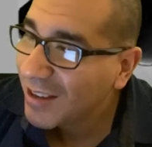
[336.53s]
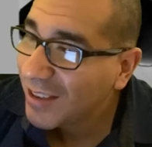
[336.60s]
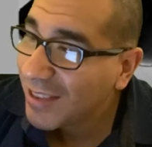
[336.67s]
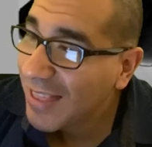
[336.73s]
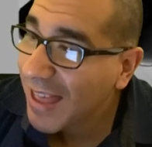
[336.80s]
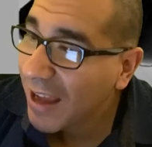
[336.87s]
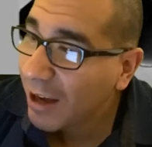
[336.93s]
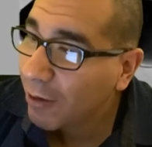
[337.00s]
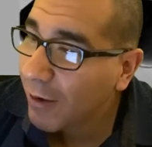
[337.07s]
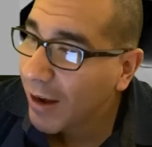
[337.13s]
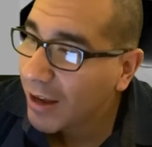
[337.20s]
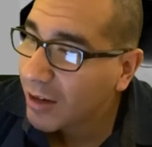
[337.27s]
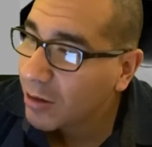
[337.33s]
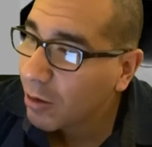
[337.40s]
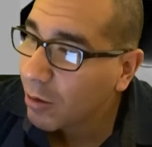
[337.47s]
That
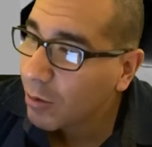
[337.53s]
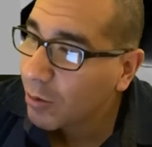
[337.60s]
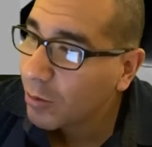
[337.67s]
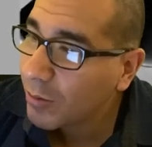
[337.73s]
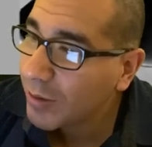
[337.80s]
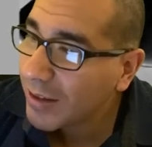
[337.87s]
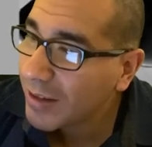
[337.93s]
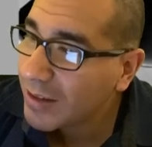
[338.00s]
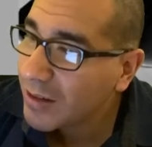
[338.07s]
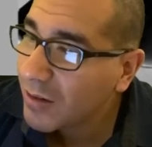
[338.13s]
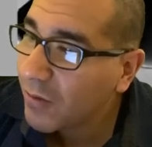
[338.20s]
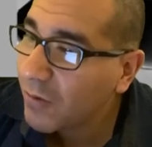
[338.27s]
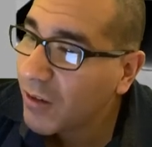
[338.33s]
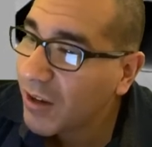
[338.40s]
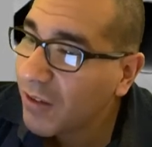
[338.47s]
grand total is
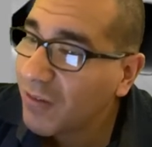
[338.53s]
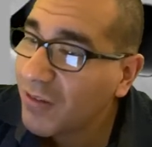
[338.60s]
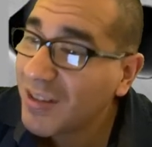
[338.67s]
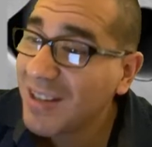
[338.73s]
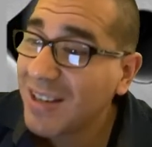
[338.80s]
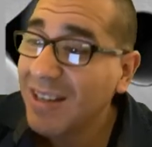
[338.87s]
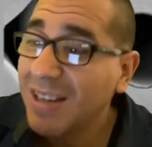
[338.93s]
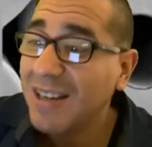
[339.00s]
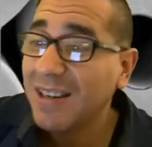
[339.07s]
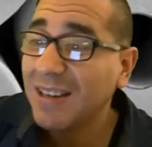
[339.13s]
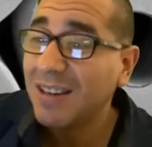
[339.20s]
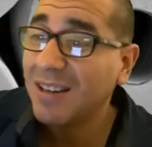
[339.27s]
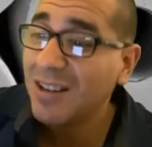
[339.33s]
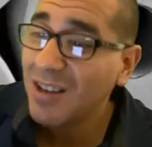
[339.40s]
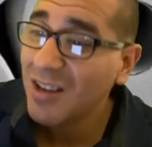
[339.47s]

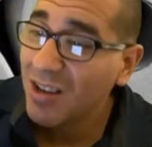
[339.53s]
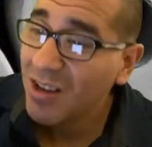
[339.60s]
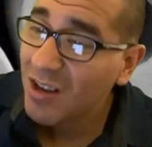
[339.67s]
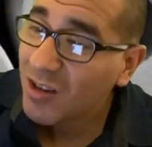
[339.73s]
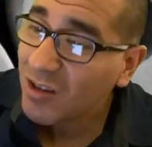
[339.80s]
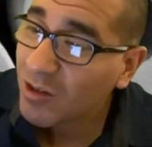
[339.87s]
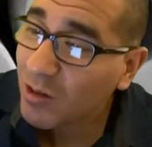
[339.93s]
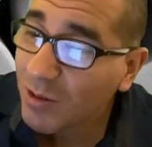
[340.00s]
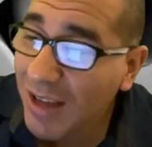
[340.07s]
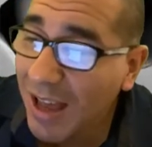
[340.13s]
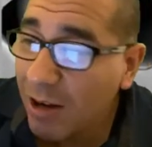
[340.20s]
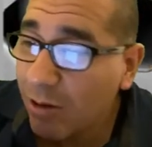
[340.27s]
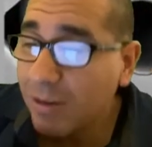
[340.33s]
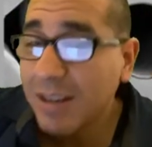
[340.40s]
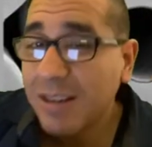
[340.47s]
15. So not
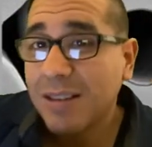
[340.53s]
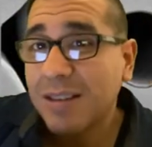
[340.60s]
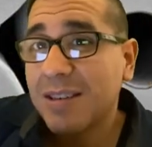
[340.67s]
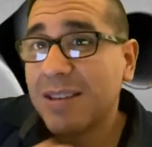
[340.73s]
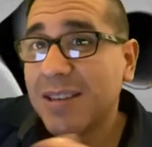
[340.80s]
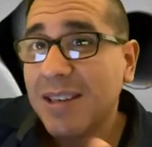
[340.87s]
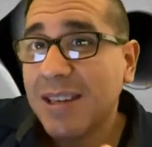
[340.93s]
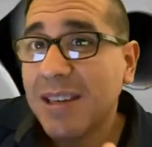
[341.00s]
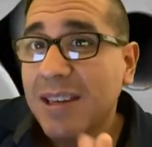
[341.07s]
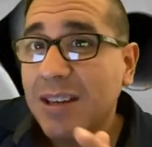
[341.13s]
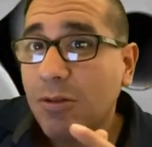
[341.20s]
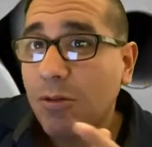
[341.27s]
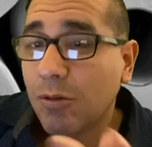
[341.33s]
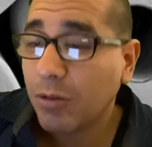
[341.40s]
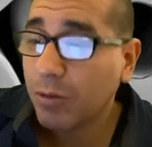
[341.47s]
only could t
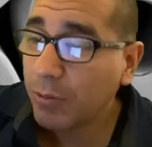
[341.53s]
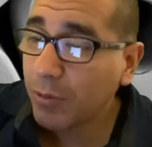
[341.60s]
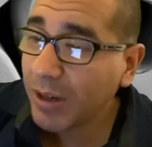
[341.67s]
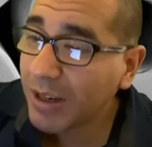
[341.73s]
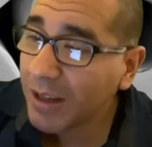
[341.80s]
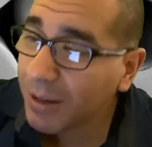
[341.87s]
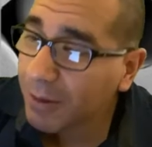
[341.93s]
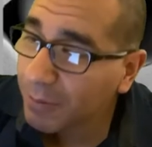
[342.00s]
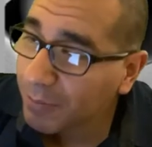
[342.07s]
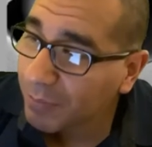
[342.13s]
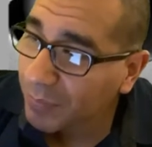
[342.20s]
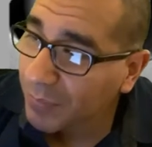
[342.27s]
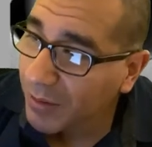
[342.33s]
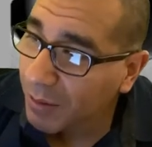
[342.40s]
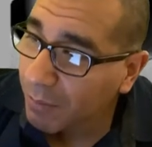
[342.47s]
equal 3,
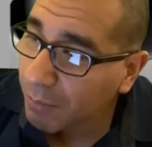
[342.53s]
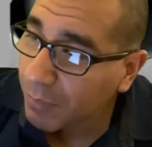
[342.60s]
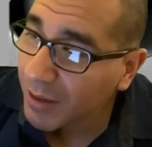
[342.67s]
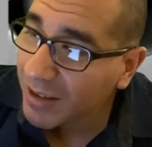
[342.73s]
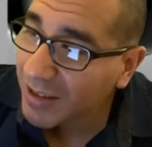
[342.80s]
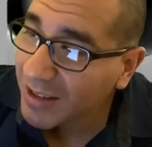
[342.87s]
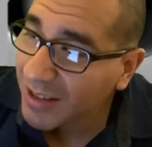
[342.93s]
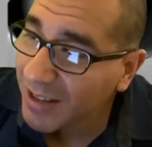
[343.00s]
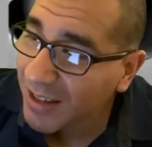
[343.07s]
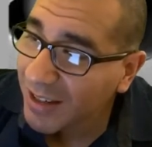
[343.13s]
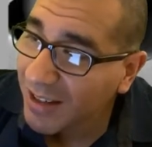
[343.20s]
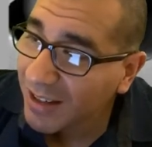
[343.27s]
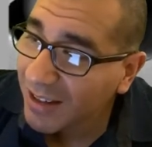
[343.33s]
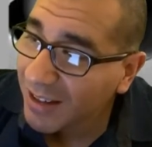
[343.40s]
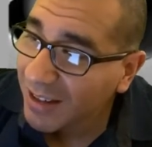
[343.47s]
but
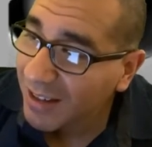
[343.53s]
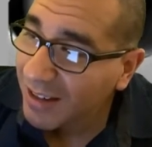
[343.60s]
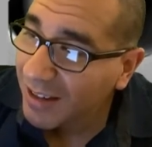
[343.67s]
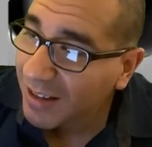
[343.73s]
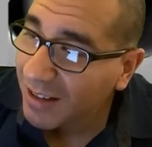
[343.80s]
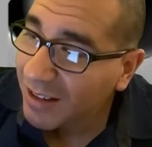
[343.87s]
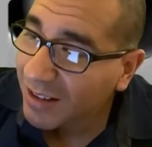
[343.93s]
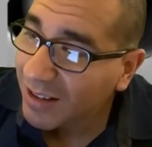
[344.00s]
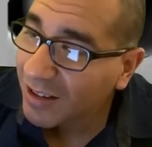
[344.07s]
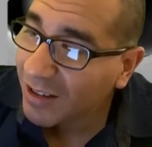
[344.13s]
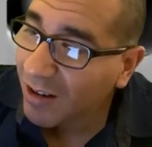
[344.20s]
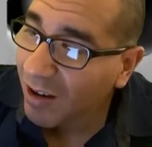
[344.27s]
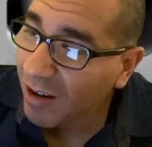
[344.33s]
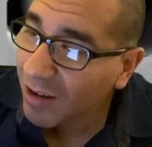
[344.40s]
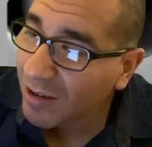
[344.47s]
t could
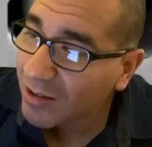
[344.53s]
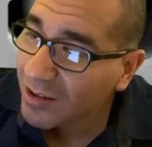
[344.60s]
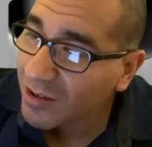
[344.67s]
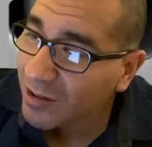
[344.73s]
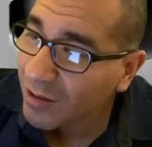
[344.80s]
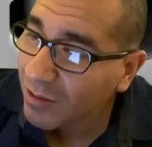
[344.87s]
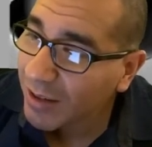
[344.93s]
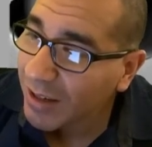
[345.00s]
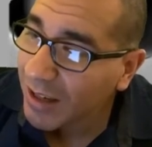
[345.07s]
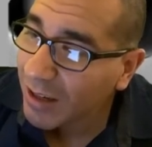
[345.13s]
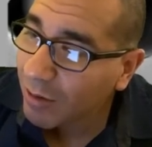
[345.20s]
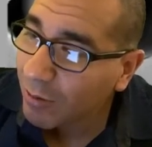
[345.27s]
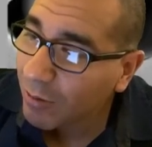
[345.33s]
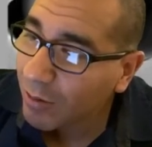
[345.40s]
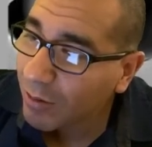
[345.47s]
also
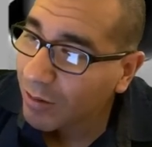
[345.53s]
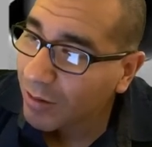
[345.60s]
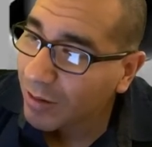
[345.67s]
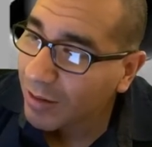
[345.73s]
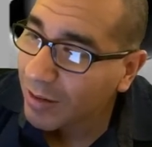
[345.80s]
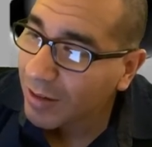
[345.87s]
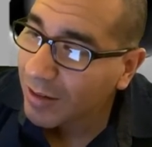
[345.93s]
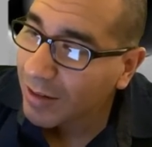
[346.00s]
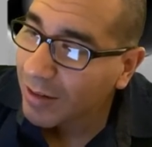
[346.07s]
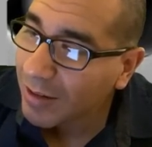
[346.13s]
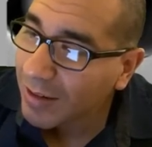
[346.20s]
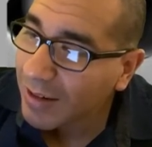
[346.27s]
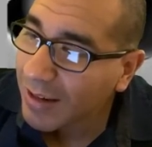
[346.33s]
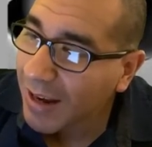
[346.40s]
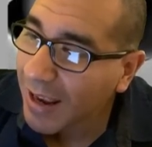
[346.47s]
equal
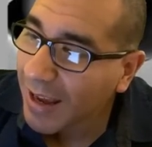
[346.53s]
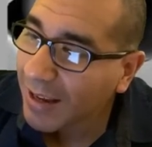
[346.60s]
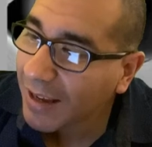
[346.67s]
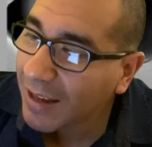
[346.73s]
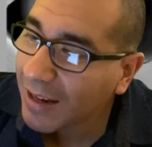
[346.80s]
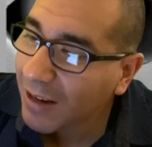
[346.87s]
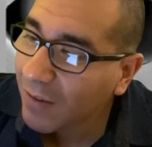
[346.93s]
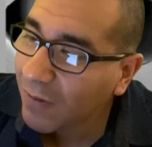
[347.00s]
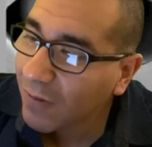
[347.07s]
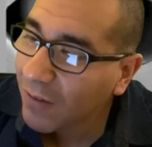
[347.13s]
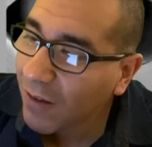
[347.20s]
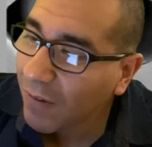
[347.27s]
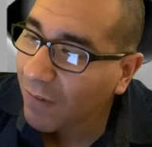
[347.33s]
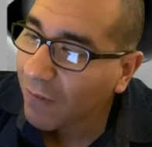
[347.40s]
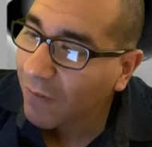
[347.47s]
negative
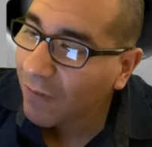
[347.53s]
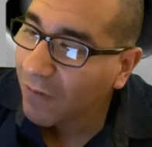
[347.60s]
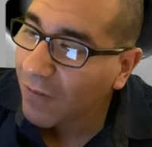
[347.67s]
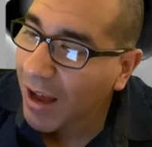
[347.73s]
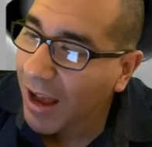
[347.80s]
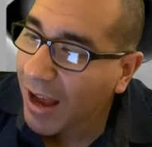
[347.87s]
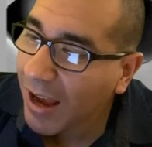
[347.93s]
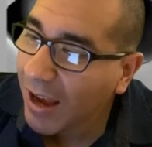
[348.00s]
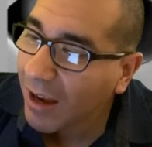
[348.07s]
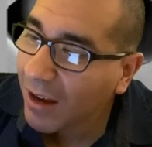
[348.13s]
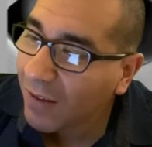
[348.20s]
5.